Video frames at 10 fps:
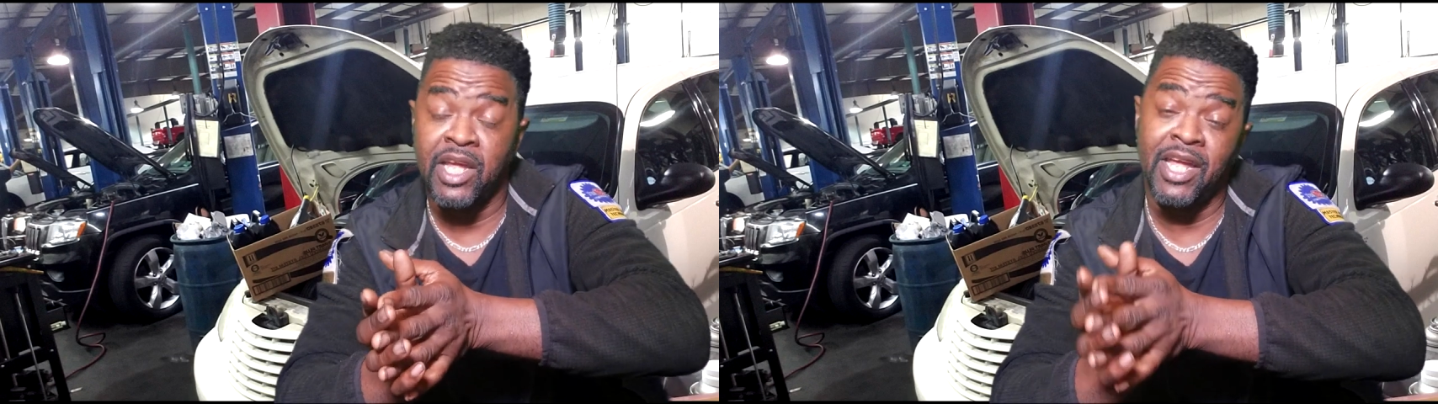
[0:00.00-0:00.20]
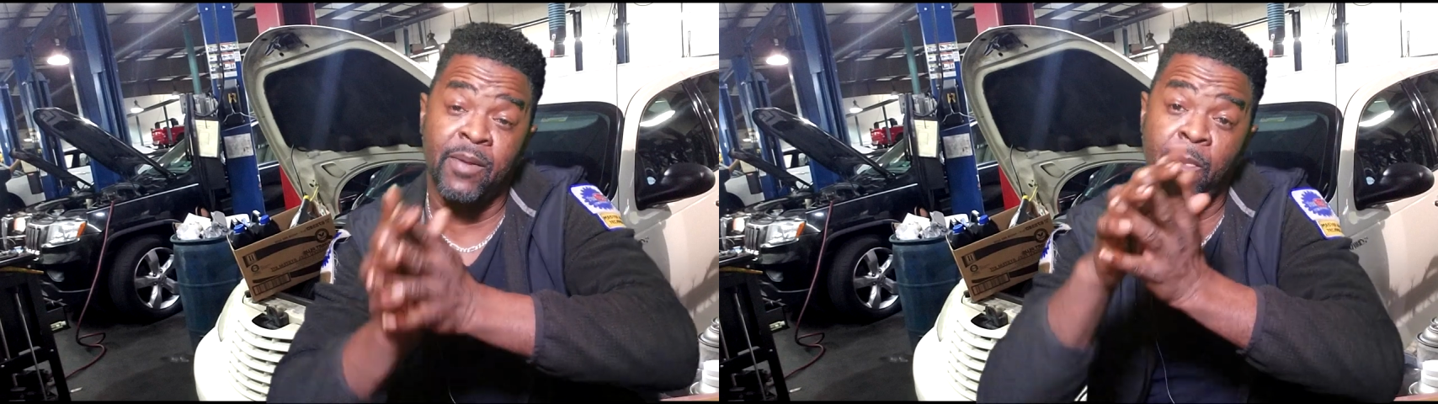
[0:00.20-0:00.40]

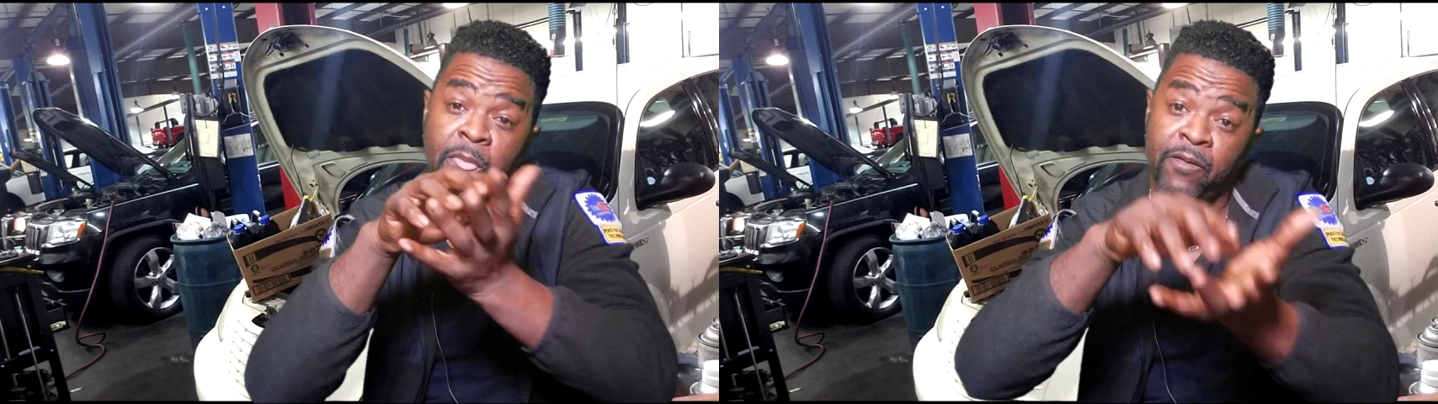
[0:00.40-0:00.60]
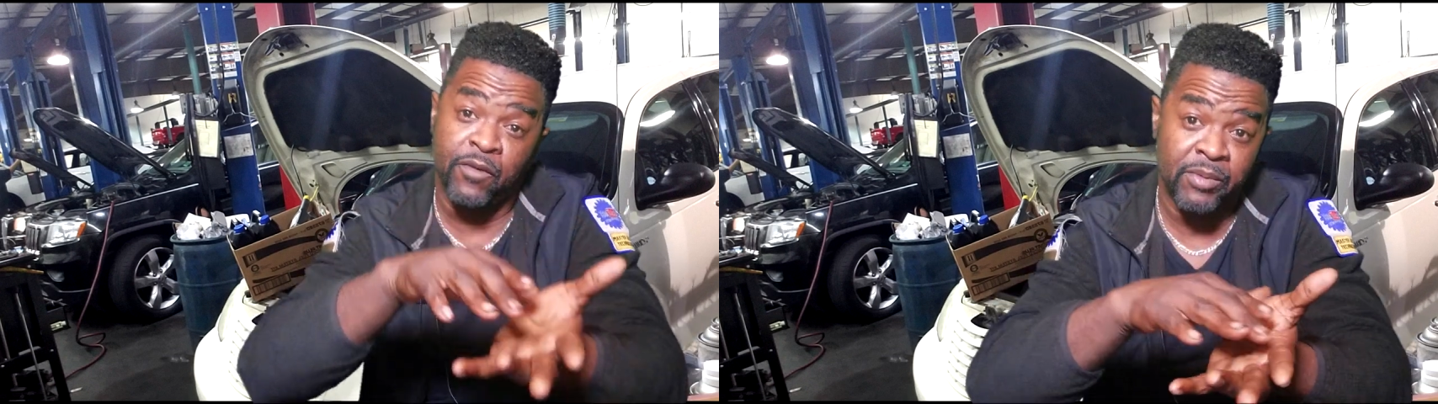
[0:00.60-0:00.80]
and
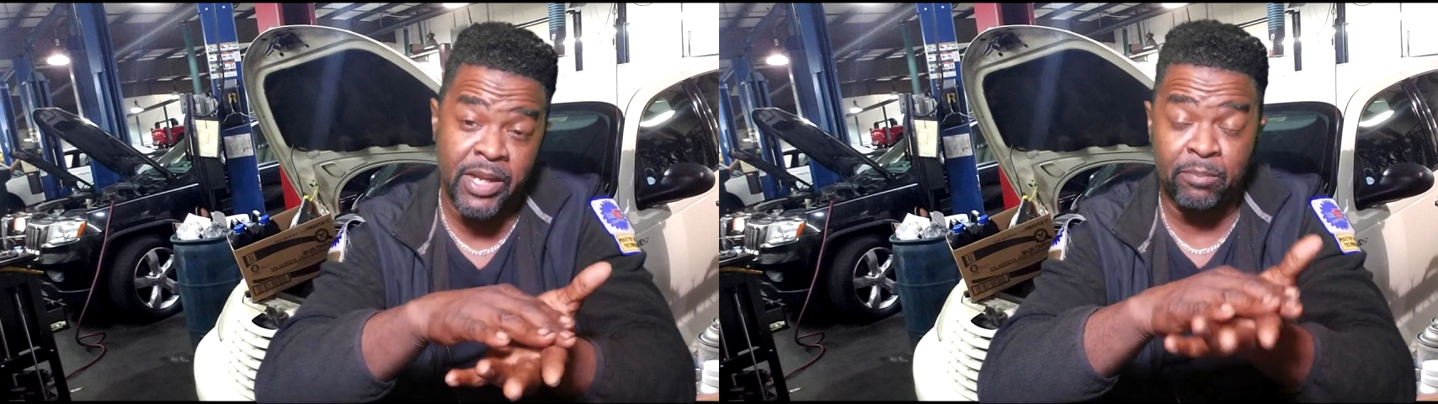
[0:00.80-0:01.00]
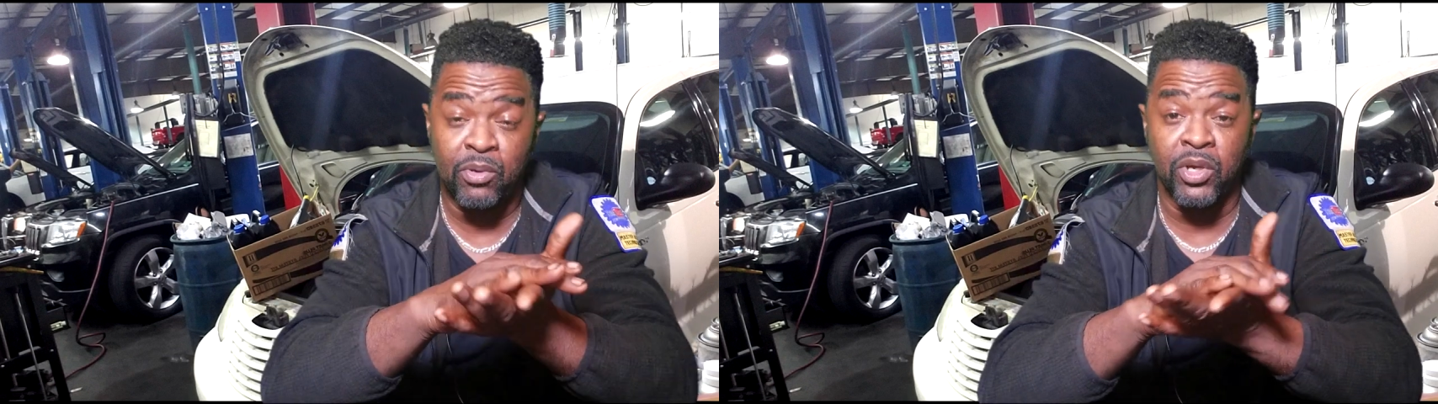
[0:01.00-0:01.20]
from
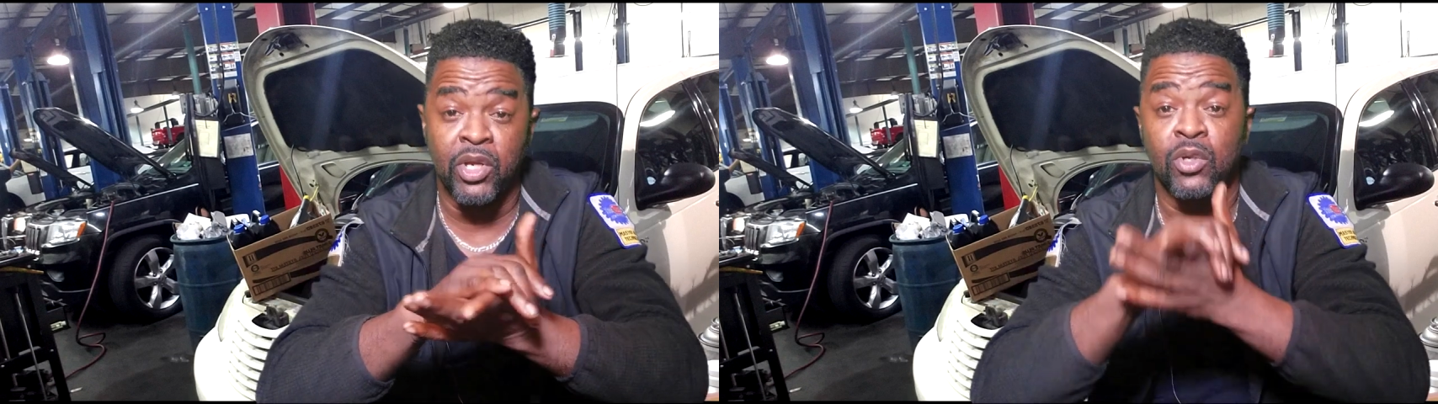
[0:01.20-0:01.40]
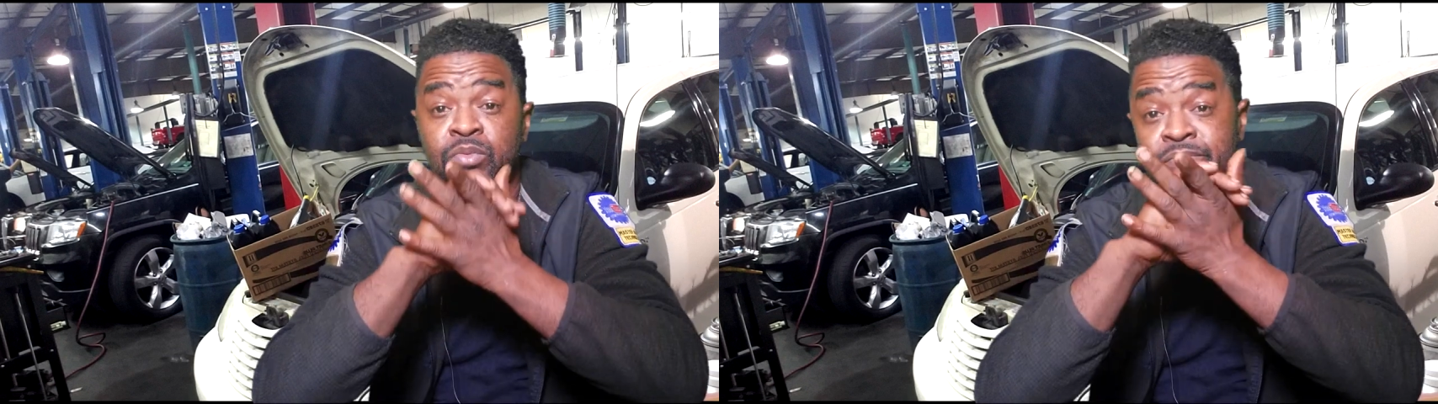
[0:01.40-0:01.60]
that point
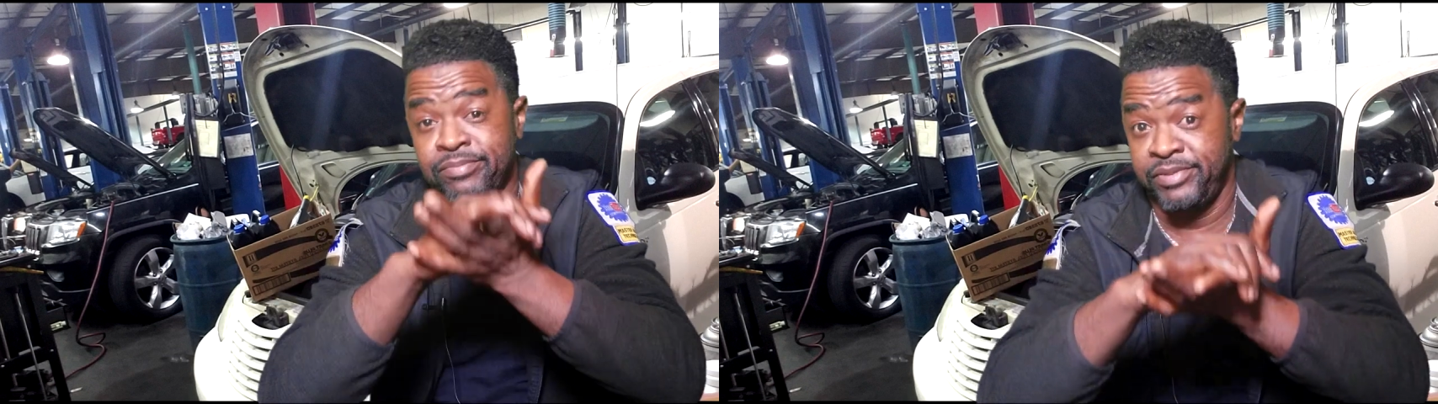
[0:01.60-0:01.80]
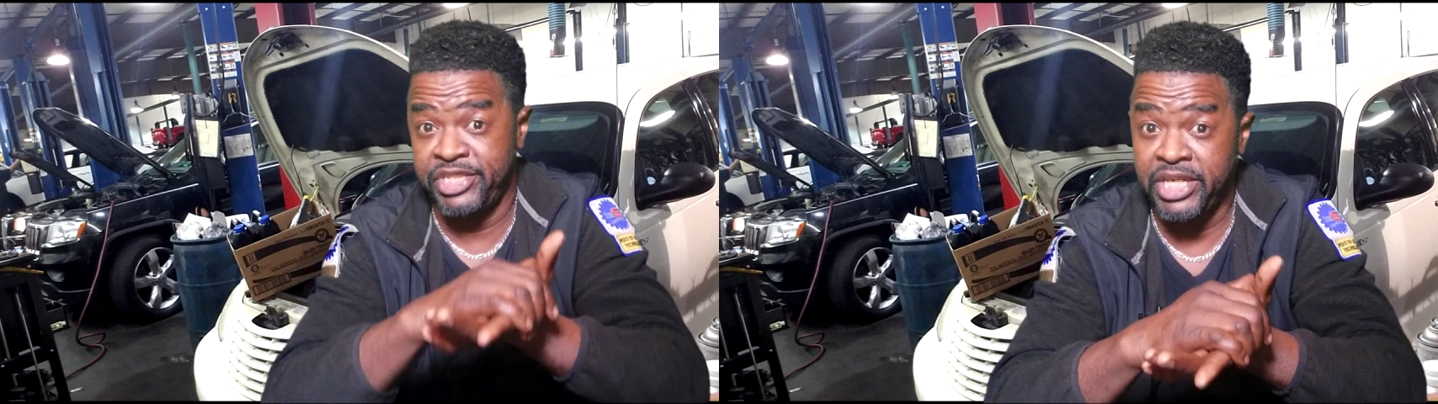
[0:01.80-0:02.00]
on,
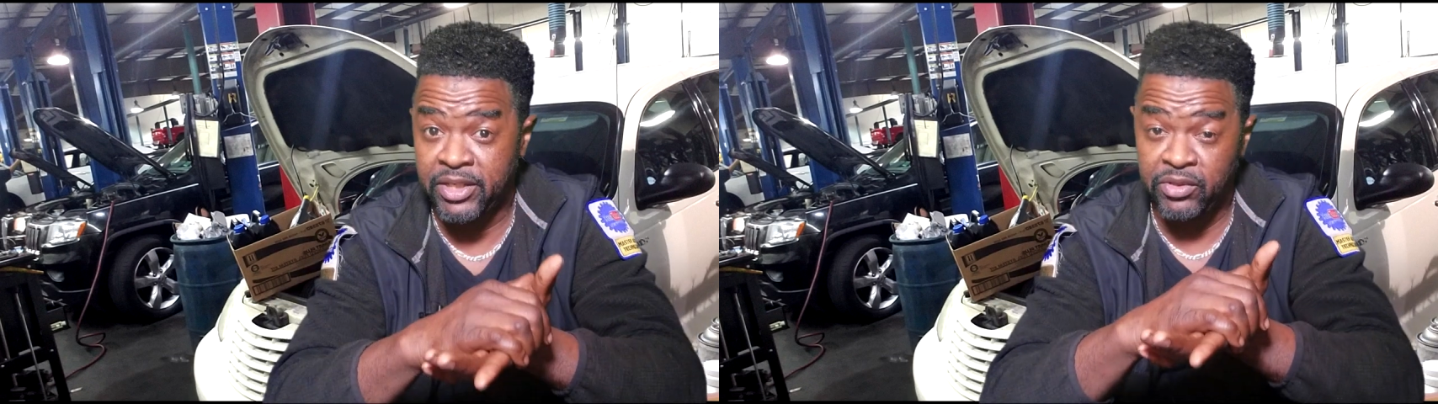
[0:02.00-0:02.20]
check your